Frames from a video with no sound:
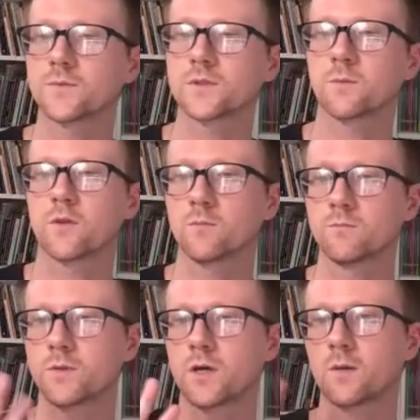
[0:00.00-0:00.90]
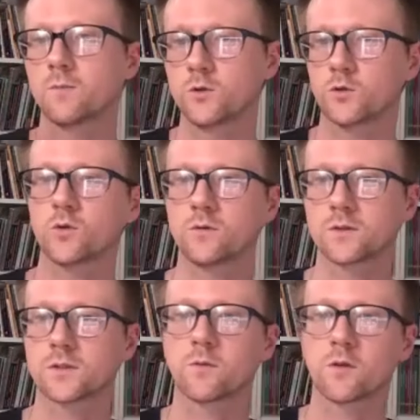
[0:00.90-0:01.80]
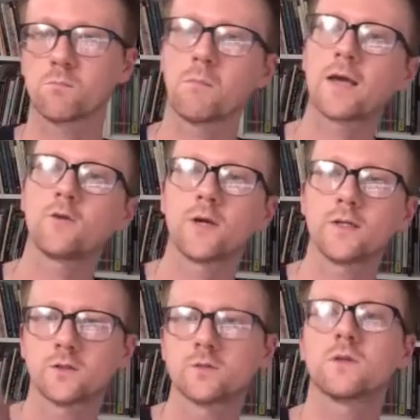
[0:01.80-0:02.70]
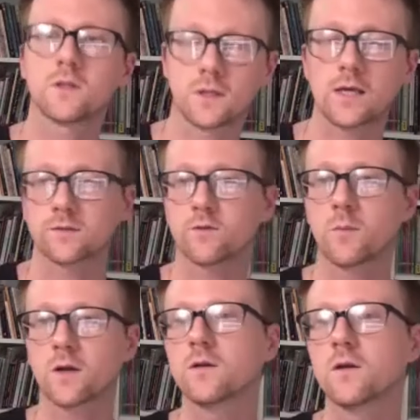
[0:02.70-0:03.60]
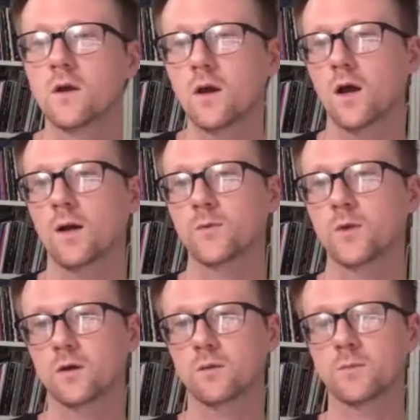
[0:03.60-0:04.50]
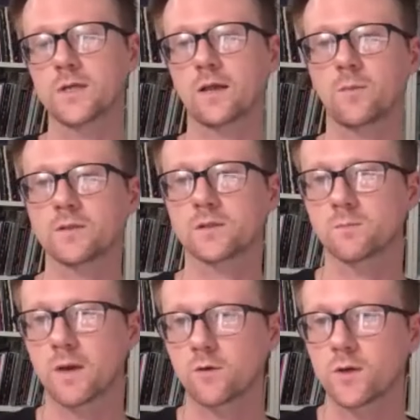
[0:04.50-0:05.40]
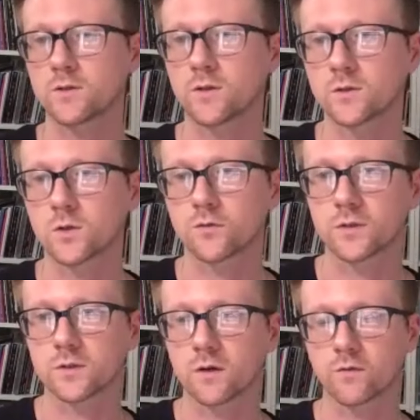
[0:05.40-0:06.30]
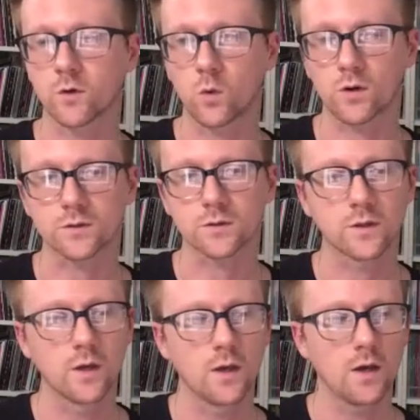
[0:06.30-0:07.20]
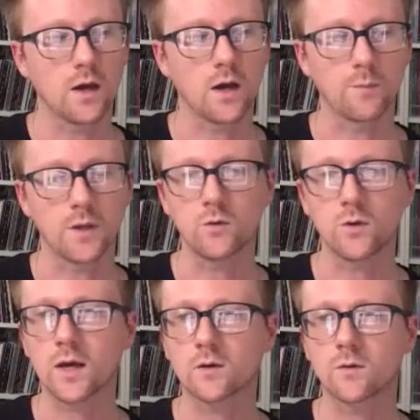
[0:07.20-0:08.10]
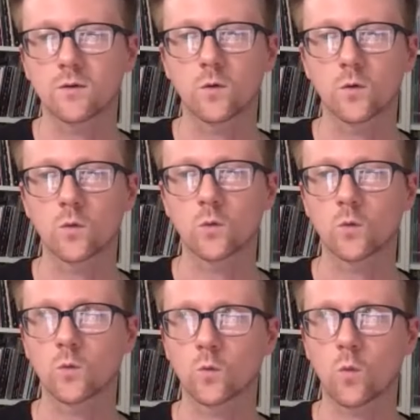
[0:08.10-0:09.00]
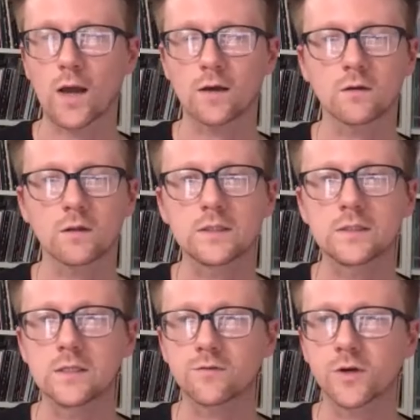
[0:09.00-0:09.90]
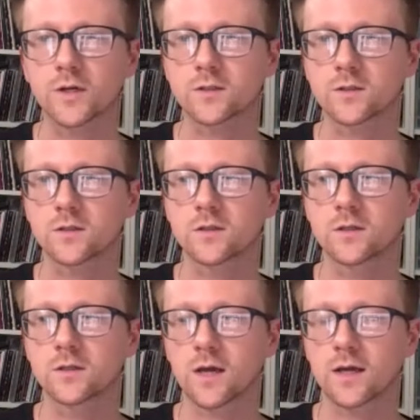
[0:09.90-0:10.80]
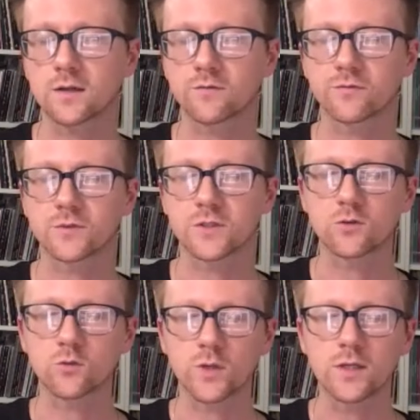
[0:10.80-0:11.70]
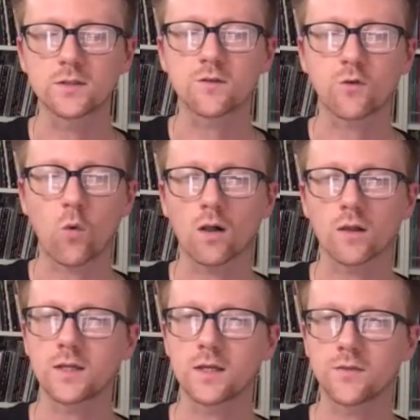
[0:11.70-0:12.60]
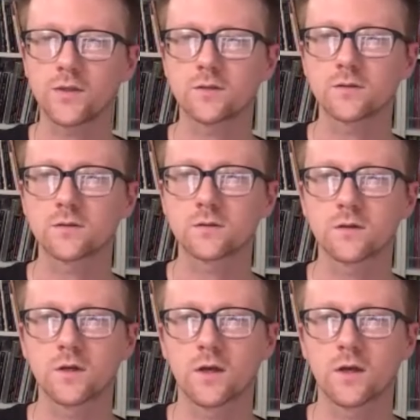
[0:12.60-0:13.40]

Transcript: Some of them become neutral and some of them migrate. In the case of the metal, the metallic bases migrate to the surface of the quartz. And you get wildly different kind of degrees of quality in these.